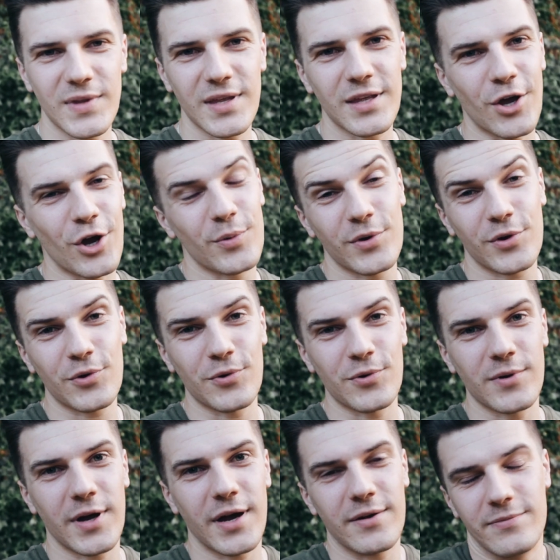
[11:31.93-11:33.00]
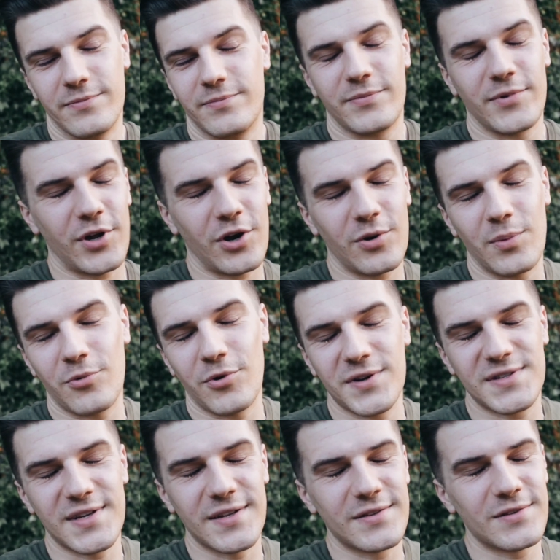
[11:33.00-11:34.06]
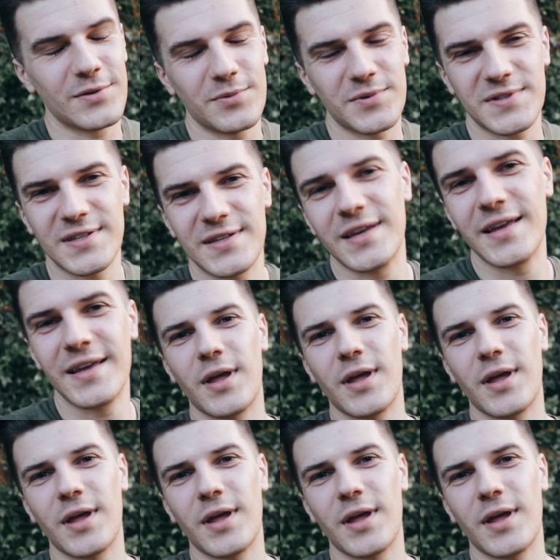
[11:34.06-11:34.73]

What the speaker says: Yeah, it'd be cool. I can't remember what I said, so we'll see.